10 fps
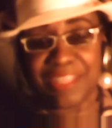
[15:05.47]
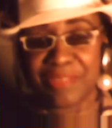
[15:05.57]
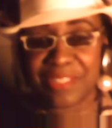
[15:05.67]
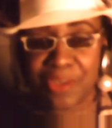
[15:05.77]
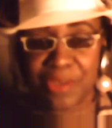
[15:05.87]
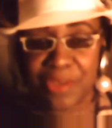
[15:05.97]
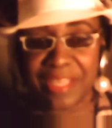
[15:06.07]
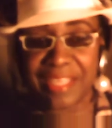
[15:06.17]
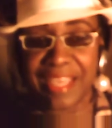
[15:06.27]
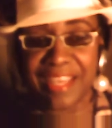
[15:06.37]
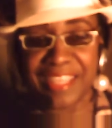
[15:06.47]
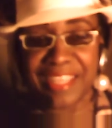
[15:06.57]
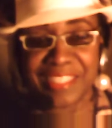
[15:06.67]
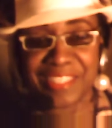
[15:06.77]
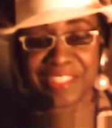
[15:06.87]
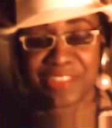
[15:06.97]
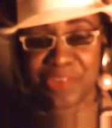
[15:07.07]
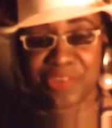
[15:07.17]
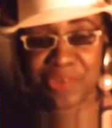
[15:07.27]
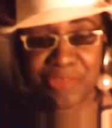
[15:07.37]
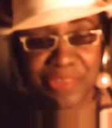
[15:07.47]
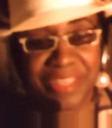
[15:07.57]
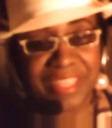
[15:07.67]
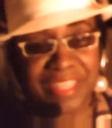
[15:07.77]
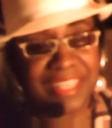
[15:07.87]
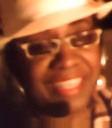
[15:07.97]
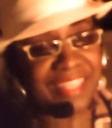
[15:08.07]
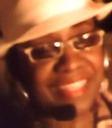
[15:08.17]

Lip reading: was talking kind to his girlfriend and